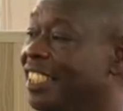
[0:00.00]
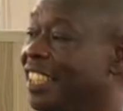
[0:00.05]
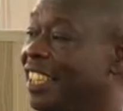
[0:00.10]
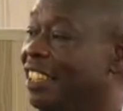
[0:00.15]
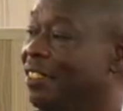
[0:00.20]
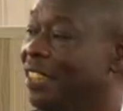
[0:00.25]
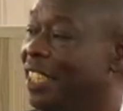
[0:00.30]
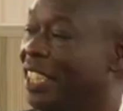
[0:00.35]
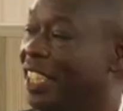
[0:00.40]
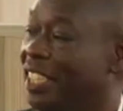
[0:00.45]

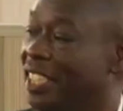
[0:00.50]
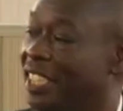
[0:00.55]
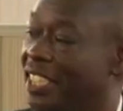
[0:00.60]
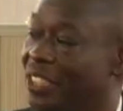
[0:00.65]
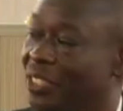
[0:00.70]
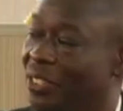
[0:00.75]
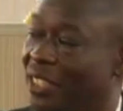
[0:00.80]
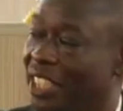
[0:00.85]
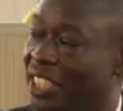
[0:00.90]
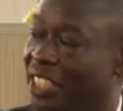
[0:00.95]
Governor
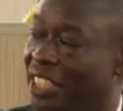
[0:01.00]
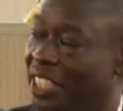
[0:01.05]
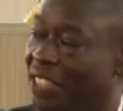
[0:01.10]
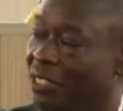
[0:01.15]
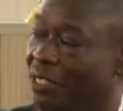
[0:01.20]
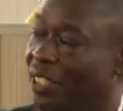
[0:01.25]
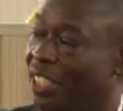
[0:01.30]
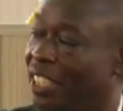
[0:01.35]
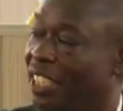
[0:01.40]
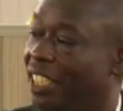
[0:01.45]

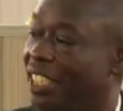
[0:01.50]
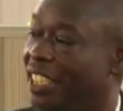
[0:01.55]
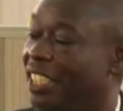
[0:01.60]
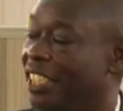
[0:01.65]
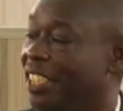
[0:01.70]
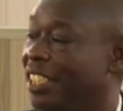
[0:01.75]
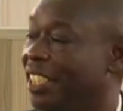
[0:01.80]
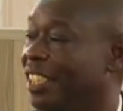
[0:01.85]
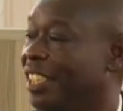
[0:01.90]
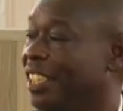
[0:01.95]
Dritugashagwa,
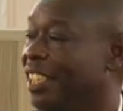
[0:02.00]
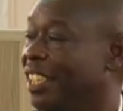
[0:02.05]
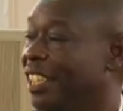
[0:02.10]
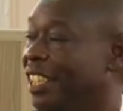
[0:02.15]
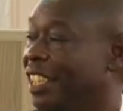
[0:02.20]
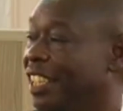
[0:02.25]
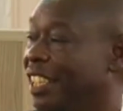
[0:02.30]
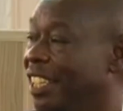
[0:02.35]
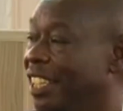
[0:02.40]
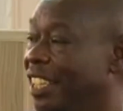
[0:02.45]

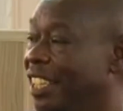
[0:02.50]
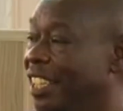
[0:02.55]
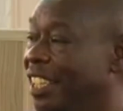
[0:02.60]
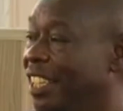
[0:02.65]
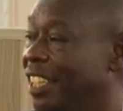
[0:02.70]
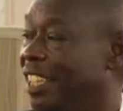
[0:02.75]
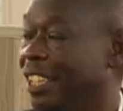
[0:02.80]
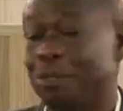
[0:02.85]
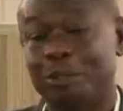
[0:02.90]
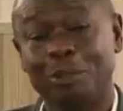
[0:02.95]

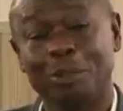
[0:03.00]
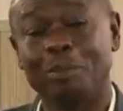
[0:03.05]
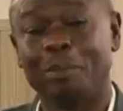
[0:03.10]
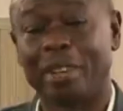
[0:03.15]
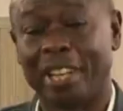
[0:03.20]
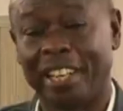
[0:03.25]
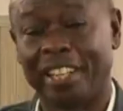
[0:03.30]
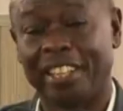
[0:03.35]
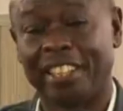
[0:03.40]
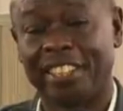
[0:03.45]
a good
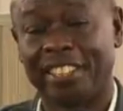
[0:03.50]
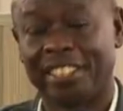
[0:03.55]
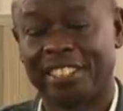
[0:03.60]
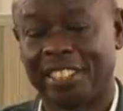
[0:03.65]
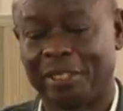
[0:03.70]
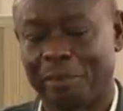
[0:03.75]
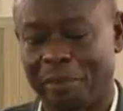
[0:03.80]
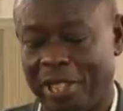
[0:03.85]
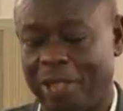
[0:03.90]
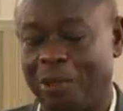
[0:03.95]
man,
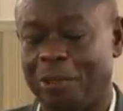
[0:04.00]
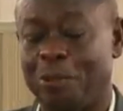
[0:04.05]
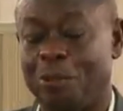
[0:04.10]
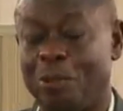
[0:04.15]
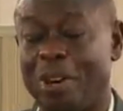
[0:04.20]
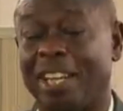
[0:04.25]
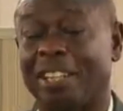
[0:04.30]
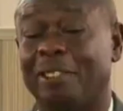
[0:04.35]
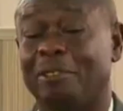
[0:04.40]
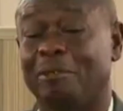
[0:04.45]
a man who
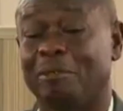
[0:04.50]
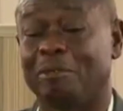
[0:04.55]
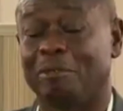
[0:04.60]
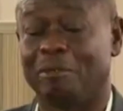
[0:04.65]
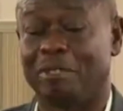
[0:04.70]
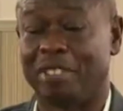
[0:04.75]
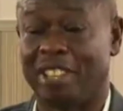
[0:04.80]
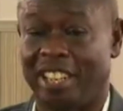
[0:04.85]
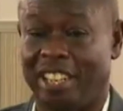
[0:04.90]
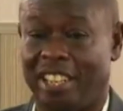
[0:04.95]
worked
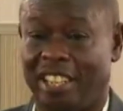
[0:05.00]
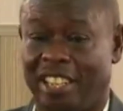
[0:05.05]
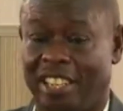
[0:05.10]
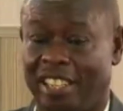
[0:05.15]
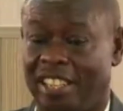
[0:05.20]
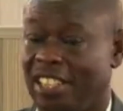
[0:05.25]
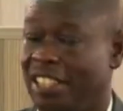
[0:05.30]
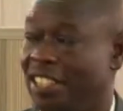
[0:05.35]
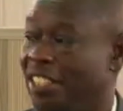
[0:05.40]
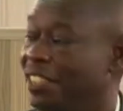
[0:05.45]
very
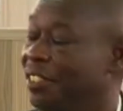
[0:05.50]
hard